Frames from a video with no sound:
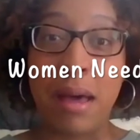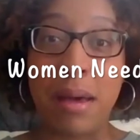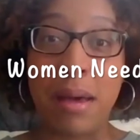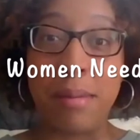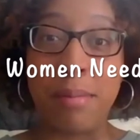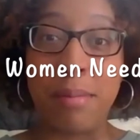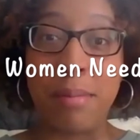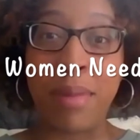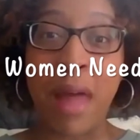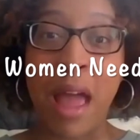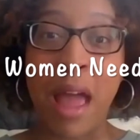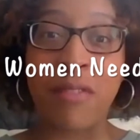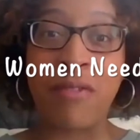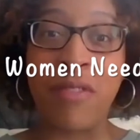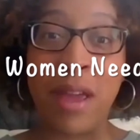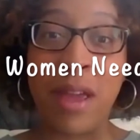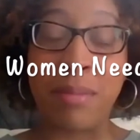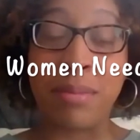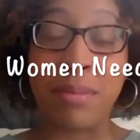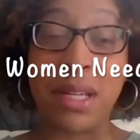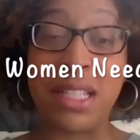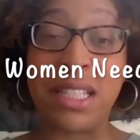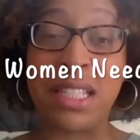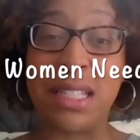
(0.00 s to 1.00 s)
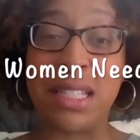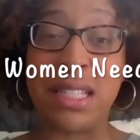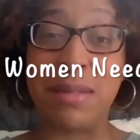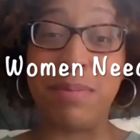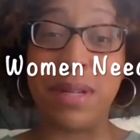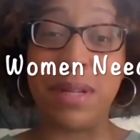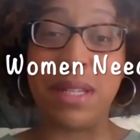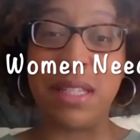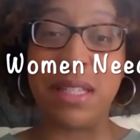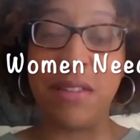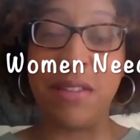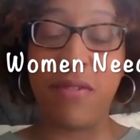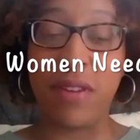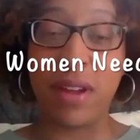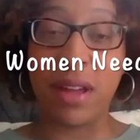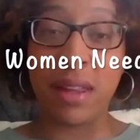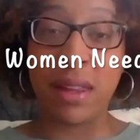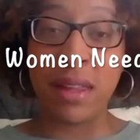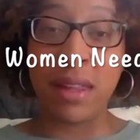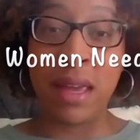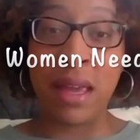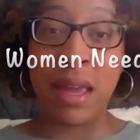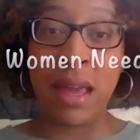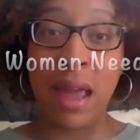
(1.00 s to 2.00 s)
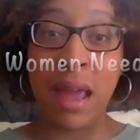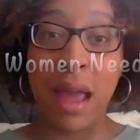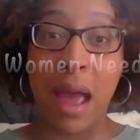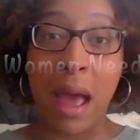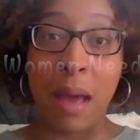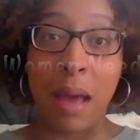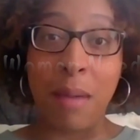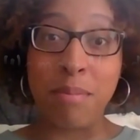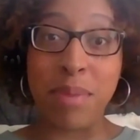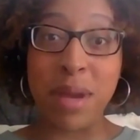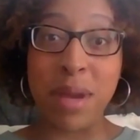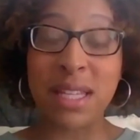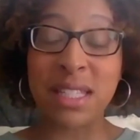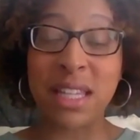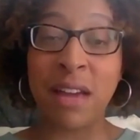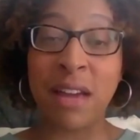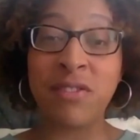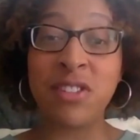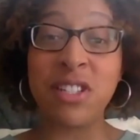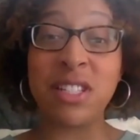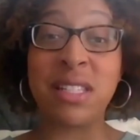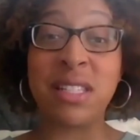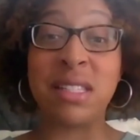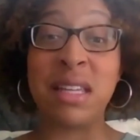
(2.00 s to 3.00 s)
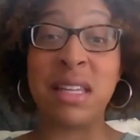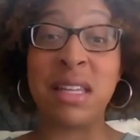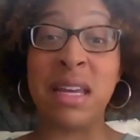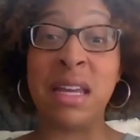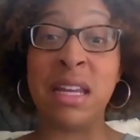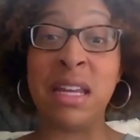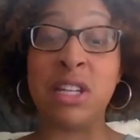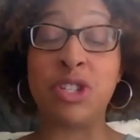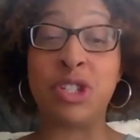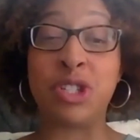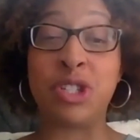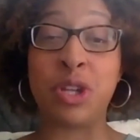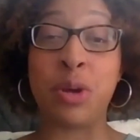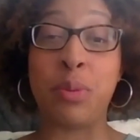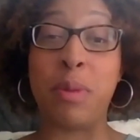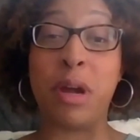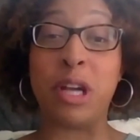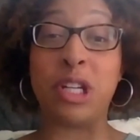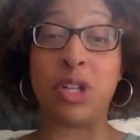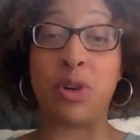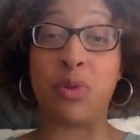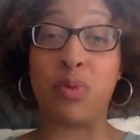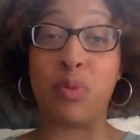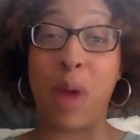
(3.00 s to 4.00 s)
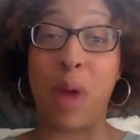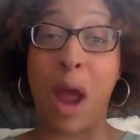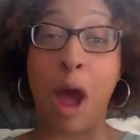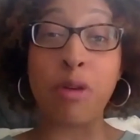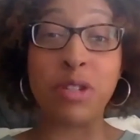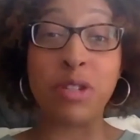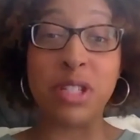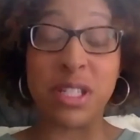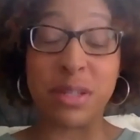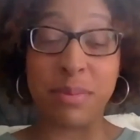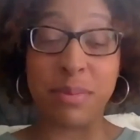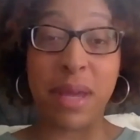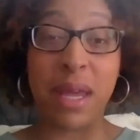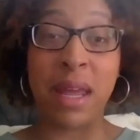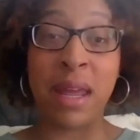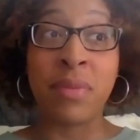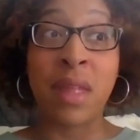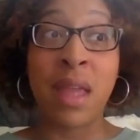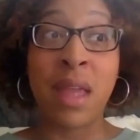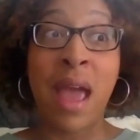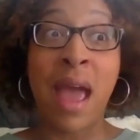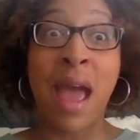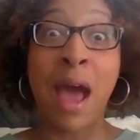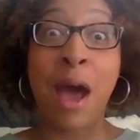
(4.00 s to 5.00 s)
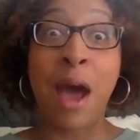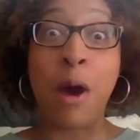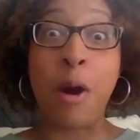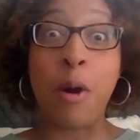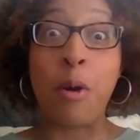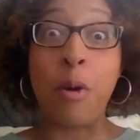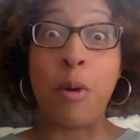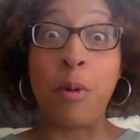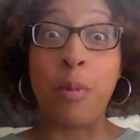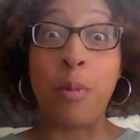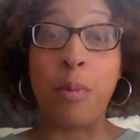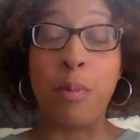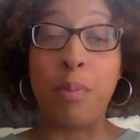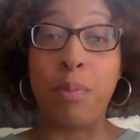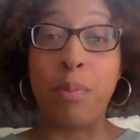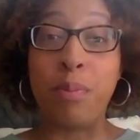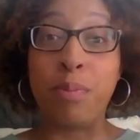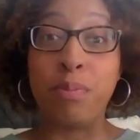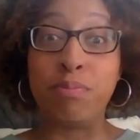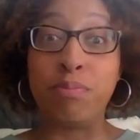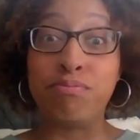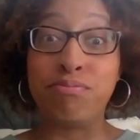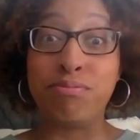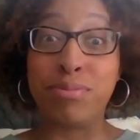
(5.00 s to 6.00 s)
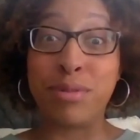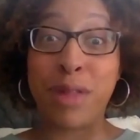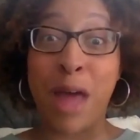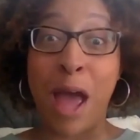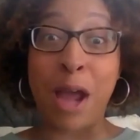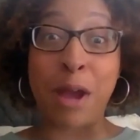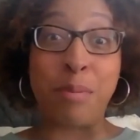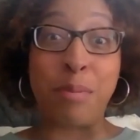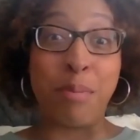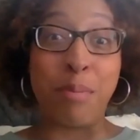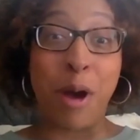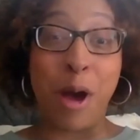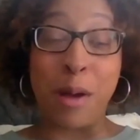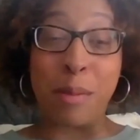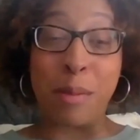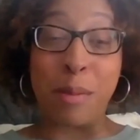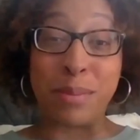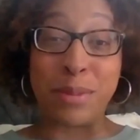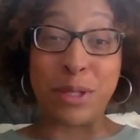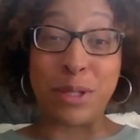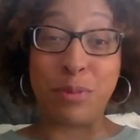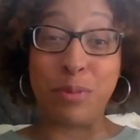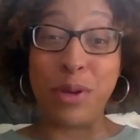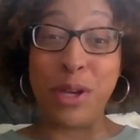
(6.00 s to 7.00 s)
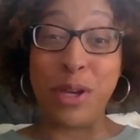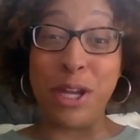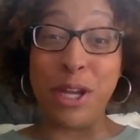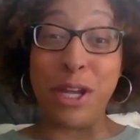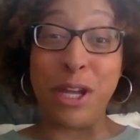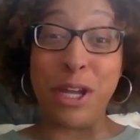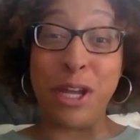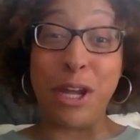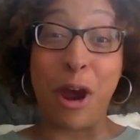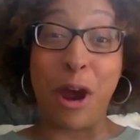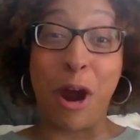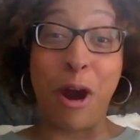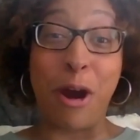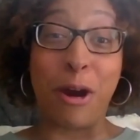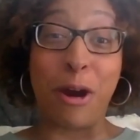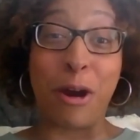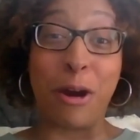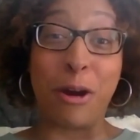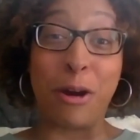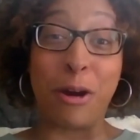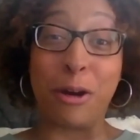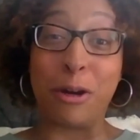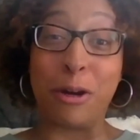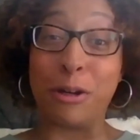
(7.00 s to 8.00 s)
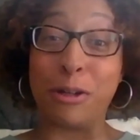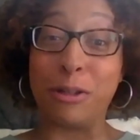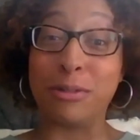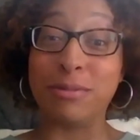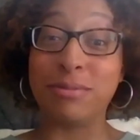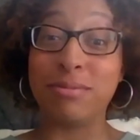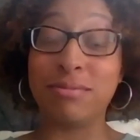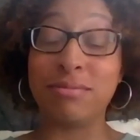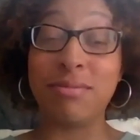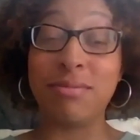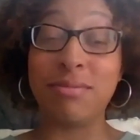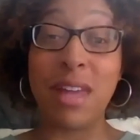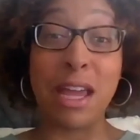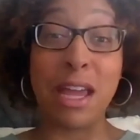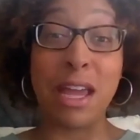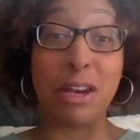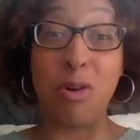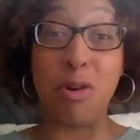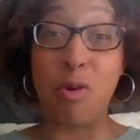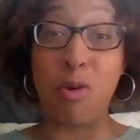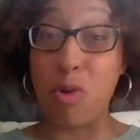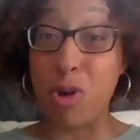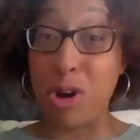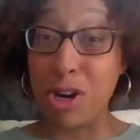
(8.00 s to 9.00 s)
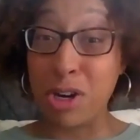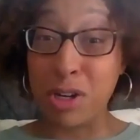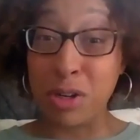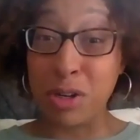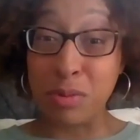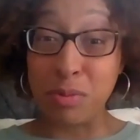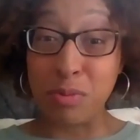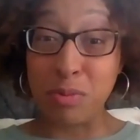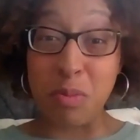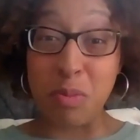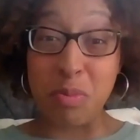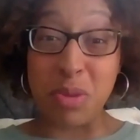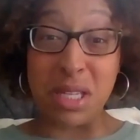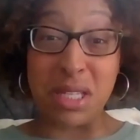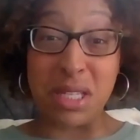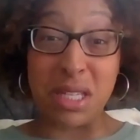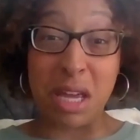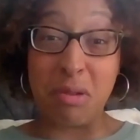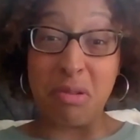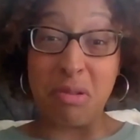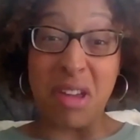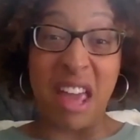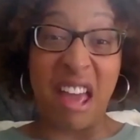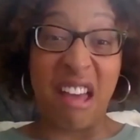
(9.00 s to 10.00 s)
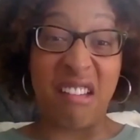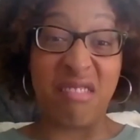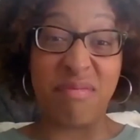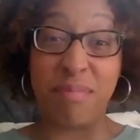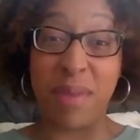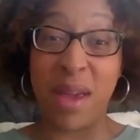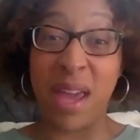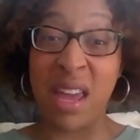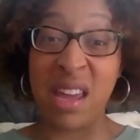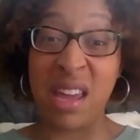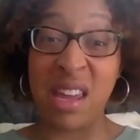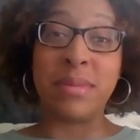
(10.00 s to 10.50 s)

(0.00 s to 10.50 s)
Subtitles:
Black families specifically, because I've just seen so much around me how Black moms, we are ignored when we say we have pain.